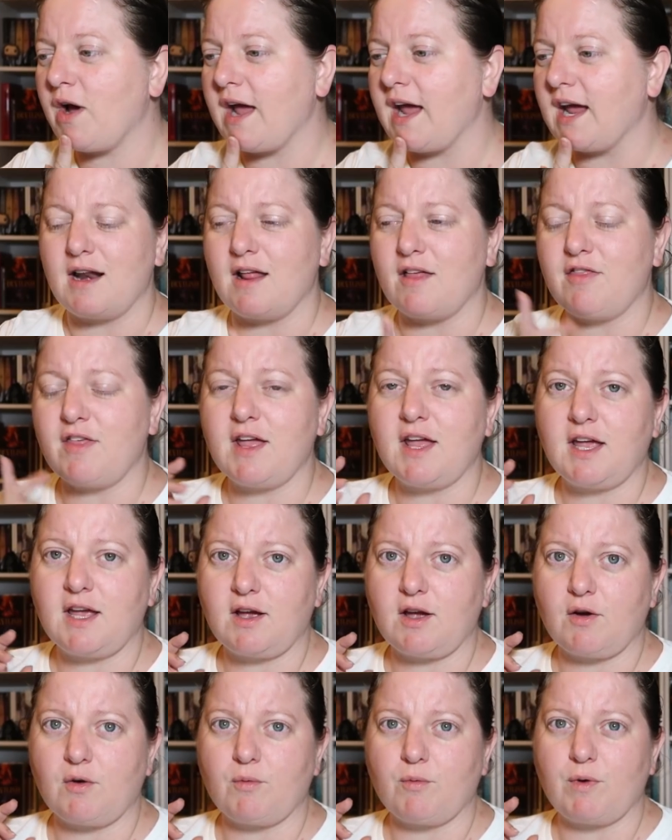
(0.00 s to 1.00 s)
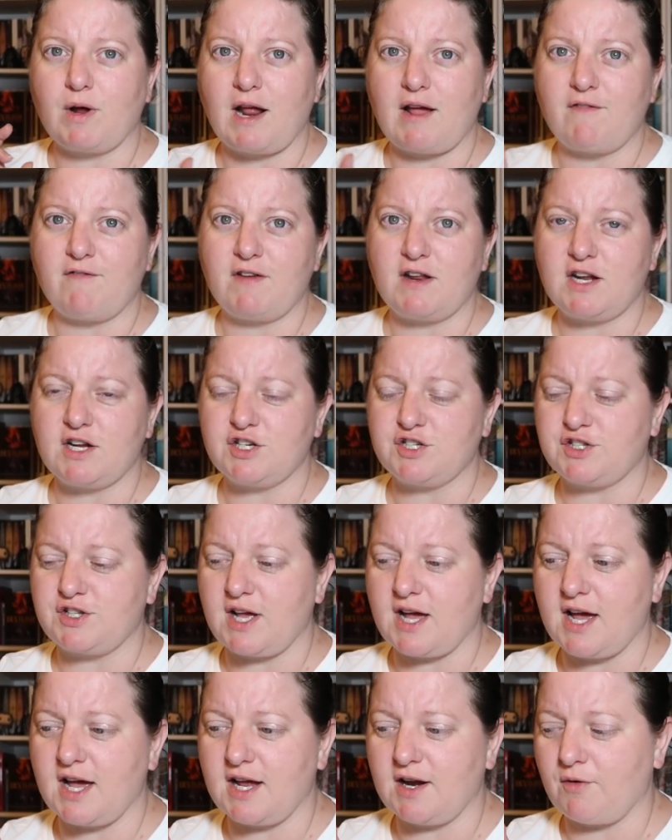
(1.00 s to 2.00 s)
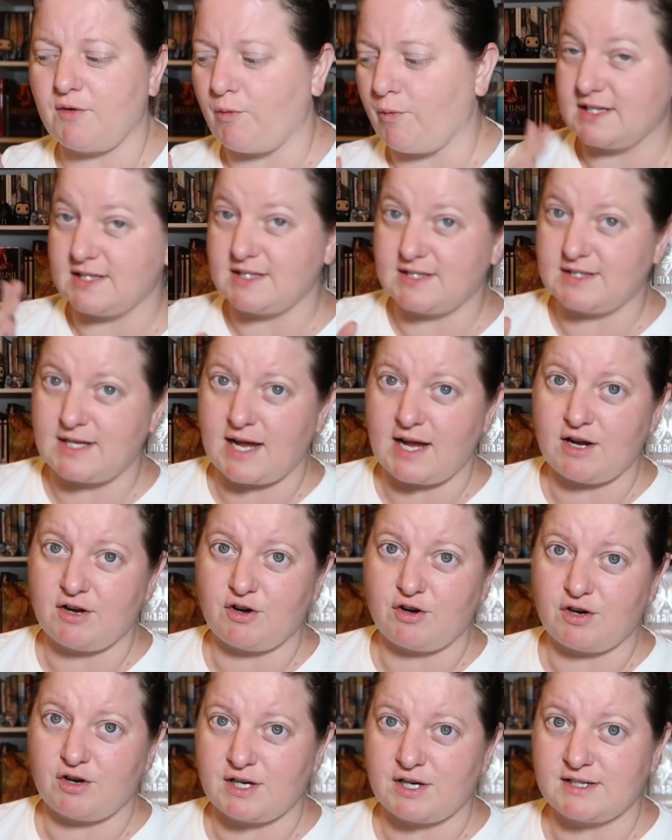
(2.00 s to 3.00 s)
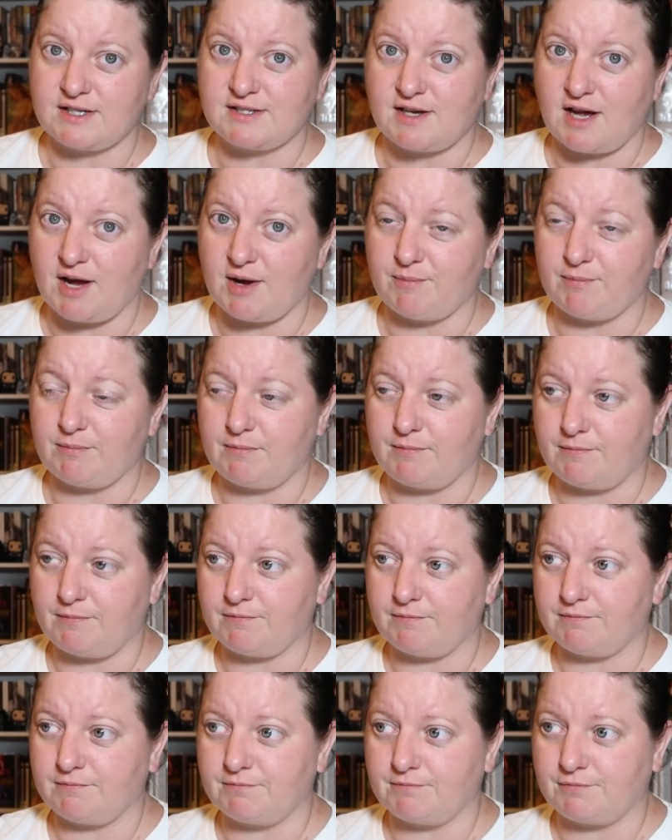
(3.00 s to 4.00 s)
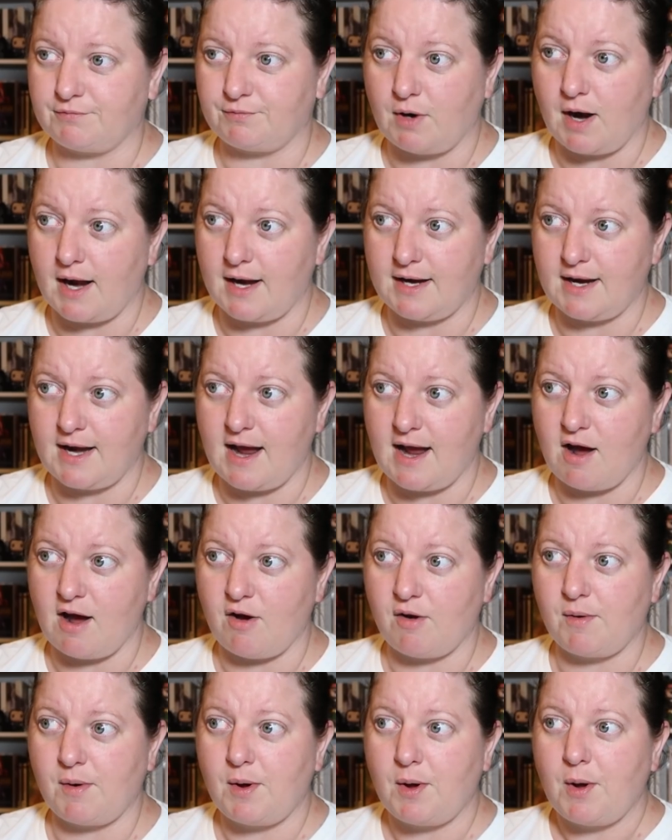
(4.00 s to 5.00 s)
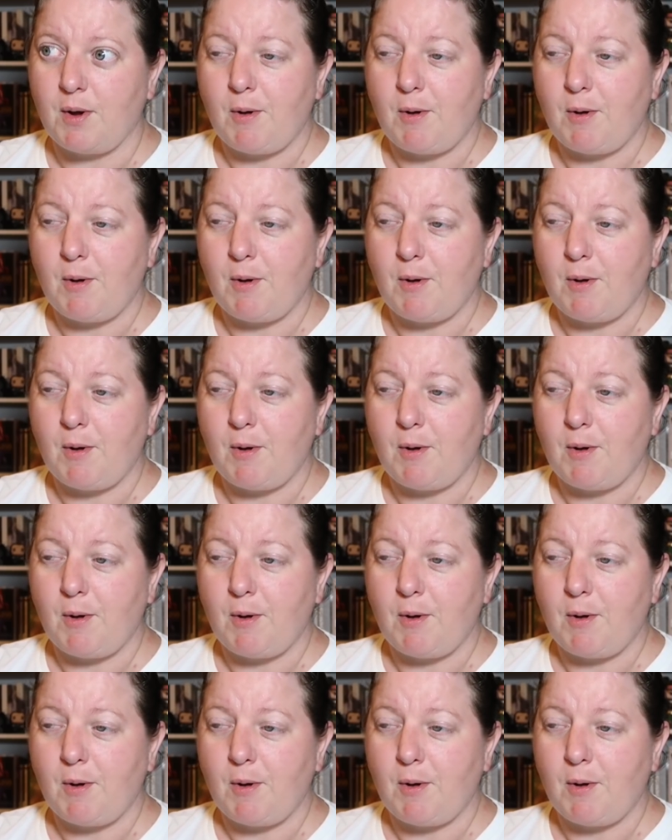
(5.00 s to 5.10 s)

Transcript: And I think when I finish that, since Xander is up right now,